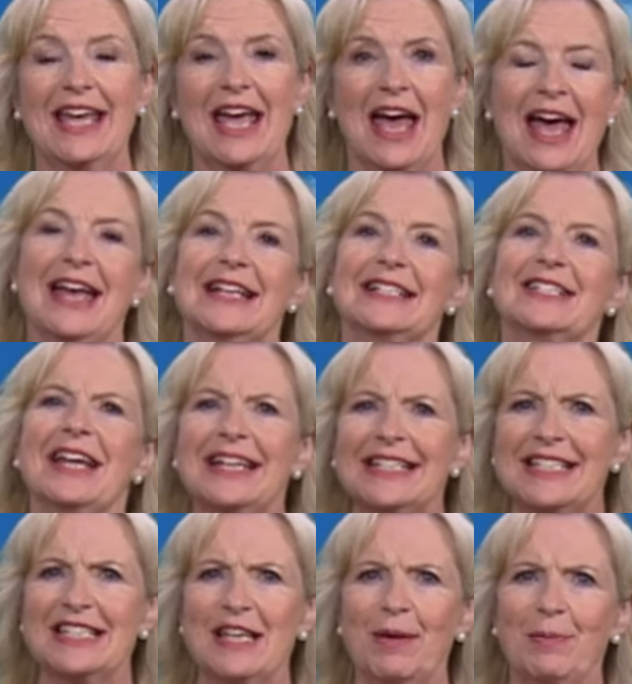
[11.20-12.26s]
say. It's
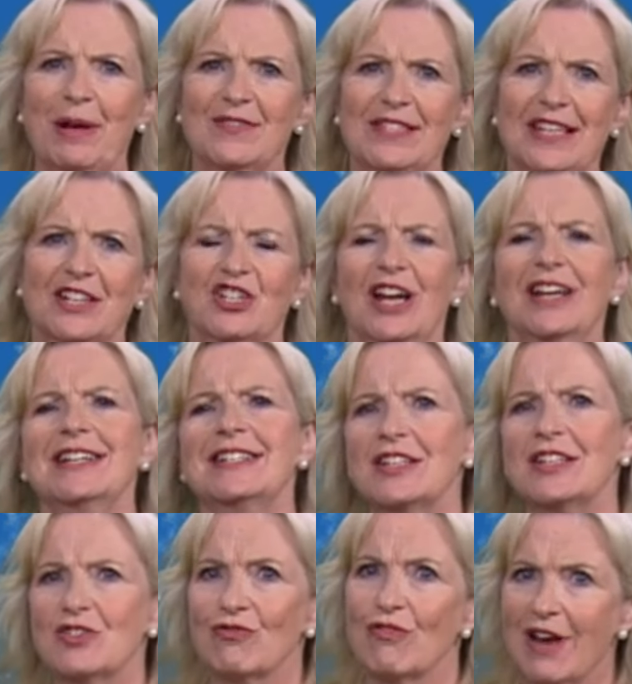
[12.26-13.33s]
nice to see a bit of sunshine. It
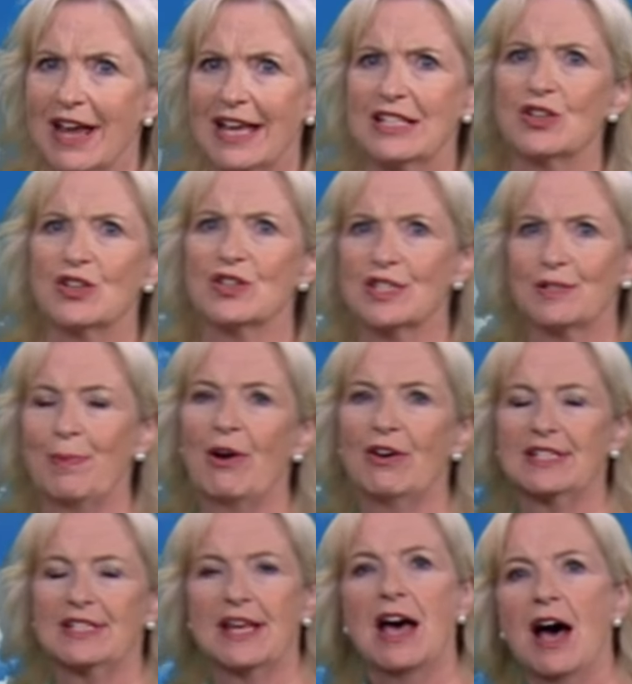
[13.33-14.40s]
does raise your
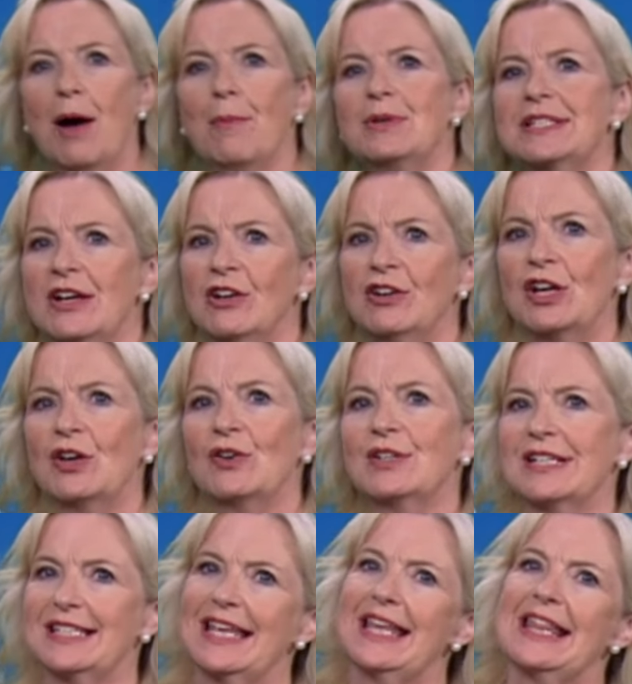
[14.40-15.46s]
spirits, and we're certainly
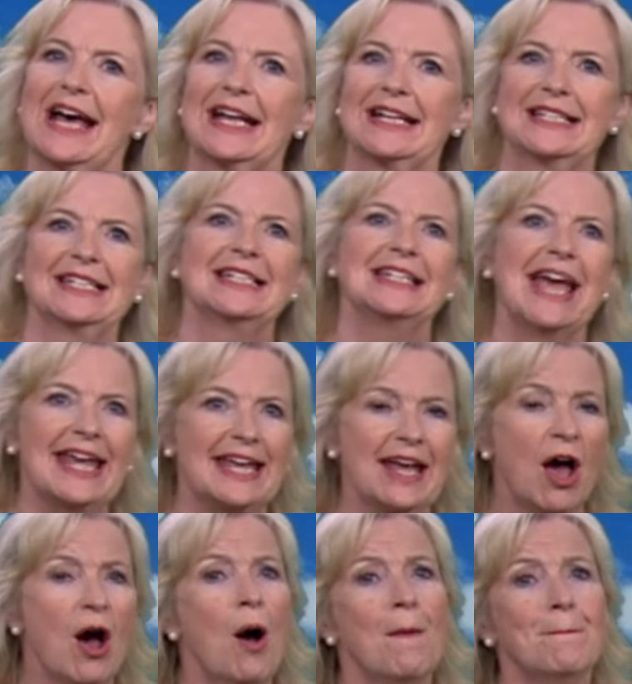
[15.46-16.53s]
going to see that
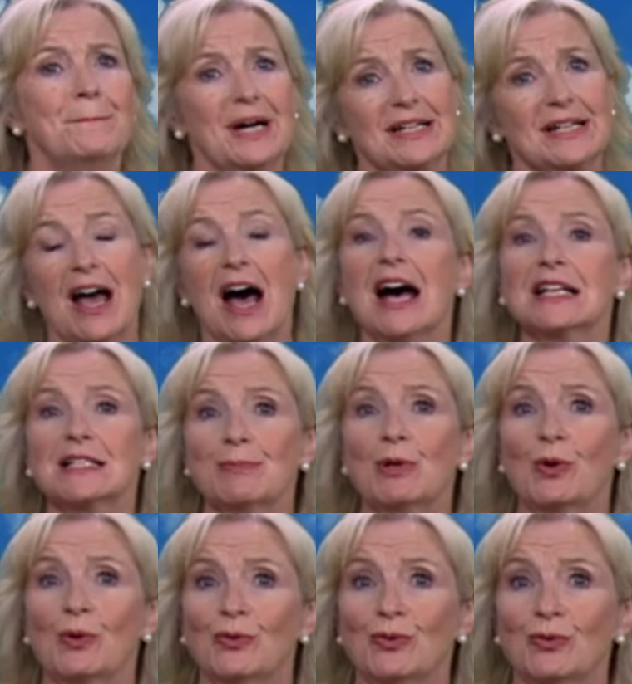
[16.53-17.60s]
today. But as
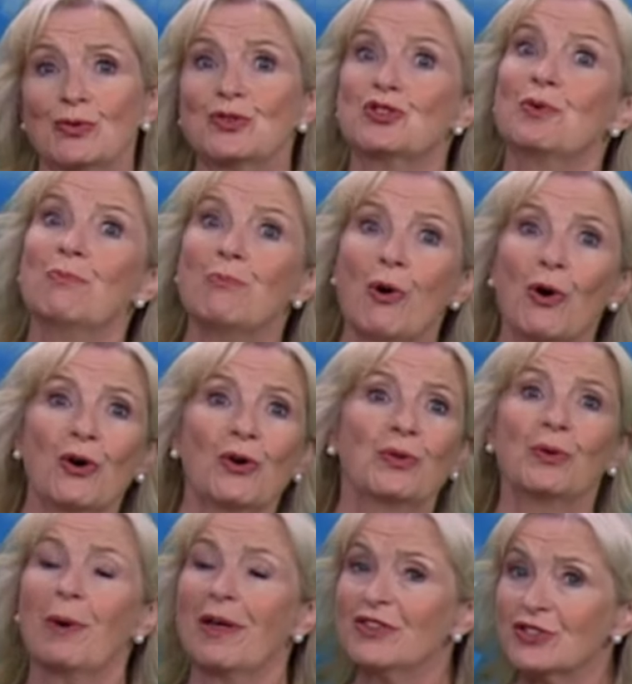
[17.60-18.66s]
we go through
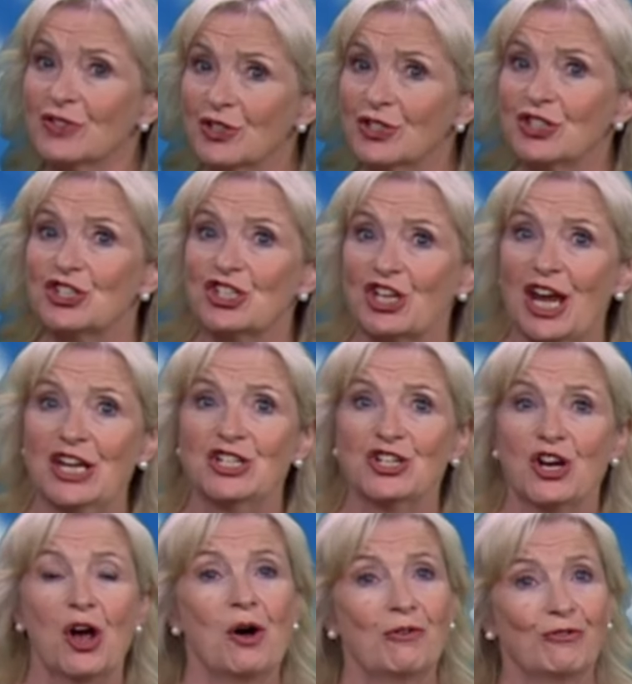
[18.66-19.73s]
tomorrow, the weather's going to
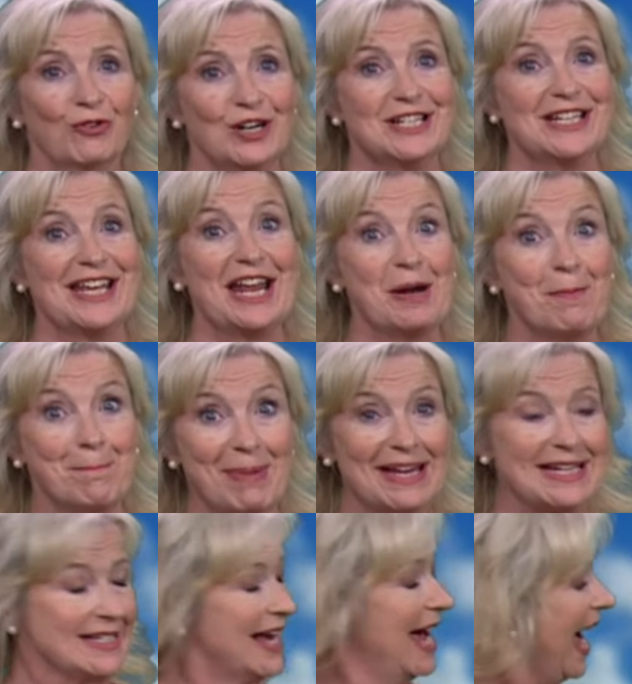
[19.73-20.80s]
change for a day and a
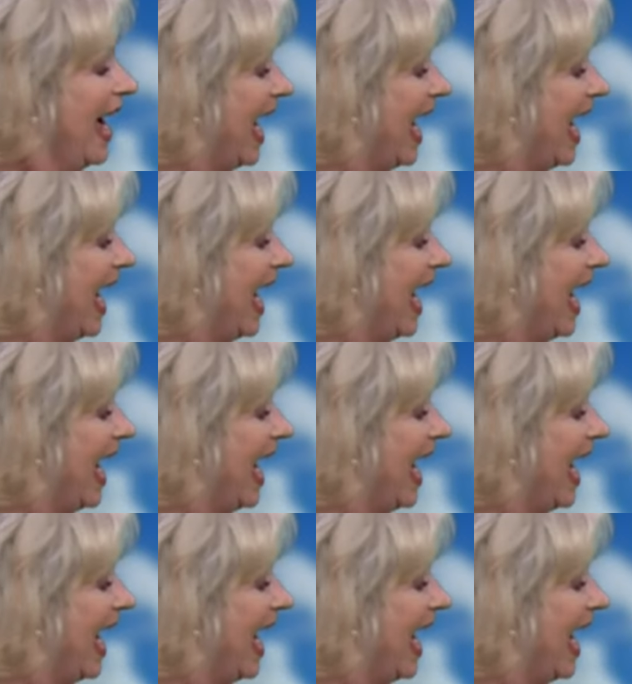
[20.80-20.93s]
bit